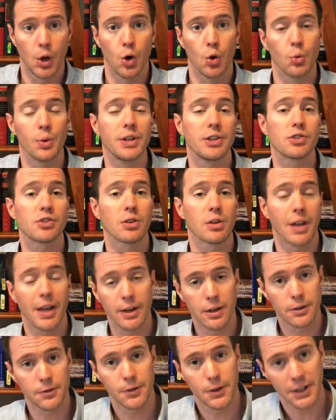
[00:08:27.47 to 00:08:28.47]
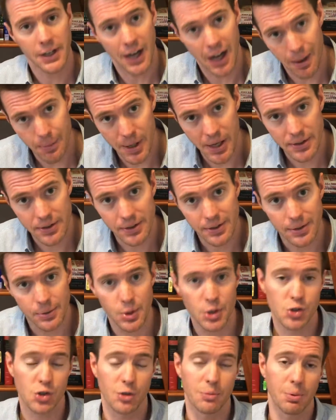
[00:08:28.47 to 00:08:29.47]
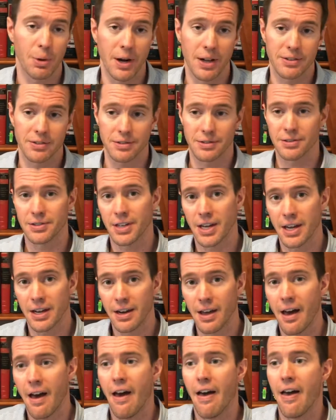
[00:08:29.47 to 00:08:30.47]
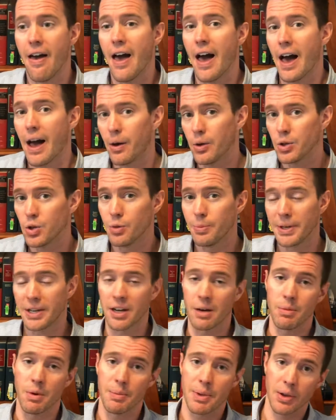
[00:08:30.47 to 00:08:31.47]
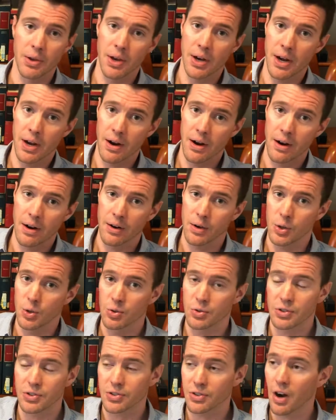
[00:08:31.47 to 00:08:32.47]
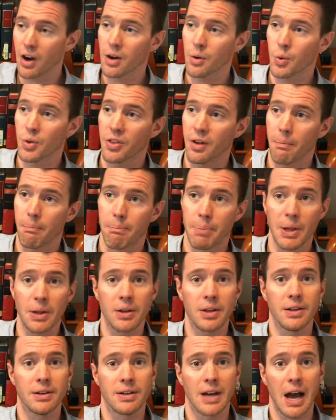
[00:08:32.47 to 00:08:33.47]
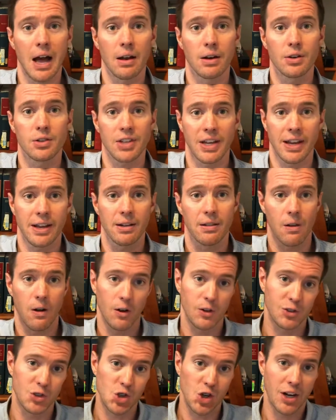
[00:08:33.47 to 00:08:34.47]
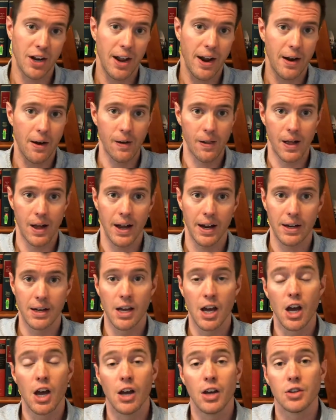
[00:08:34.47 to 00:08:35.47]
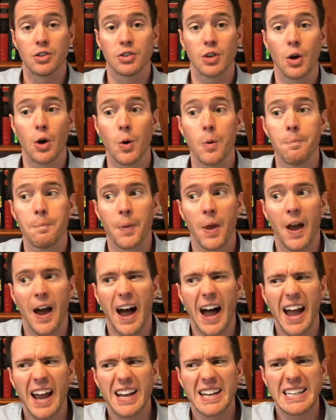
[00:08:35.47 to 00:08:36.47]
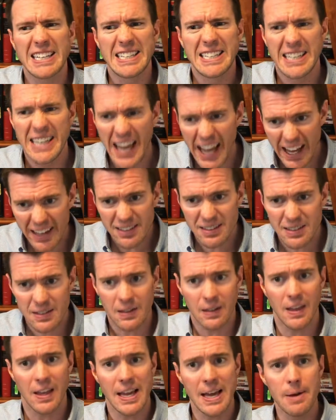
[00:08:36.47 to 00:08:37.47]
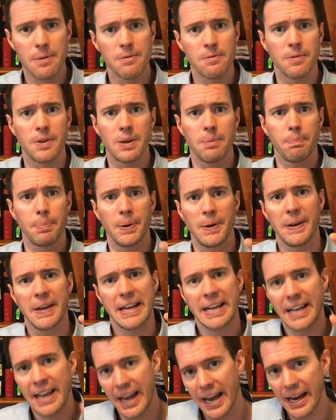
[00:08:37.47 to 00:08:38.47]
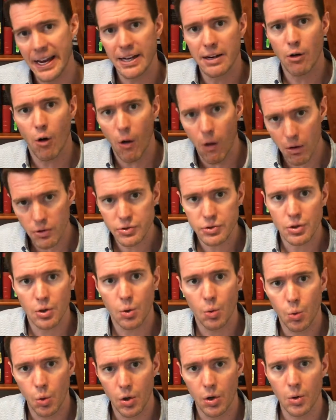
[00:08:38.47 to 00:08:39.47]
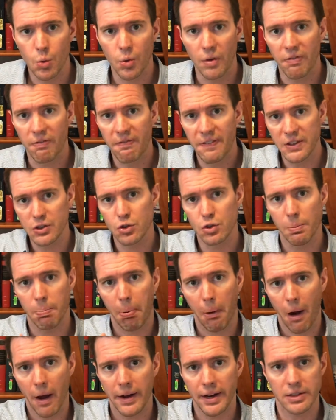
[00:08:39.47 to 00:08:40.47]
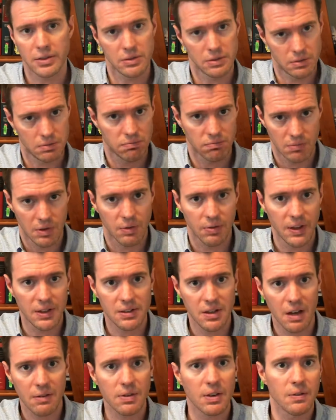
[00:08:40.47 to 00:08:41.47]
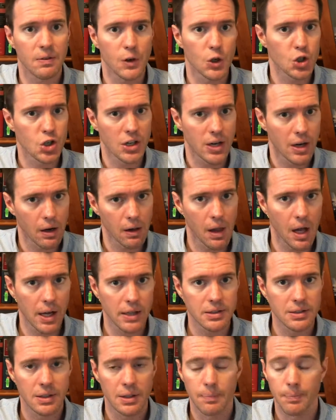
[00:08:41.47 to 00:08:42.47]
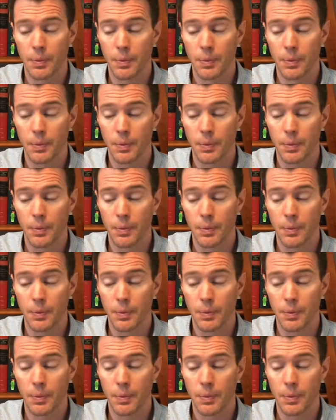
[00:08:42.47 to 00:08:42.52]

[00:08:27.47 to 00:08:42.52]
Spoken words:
Reached later for comment, Richard Branson said, how do you become a millionaire? You start with $1 billion and launch an airline. So I guess the MVP can also work with physical products vis-a-vis Virgin Airlines.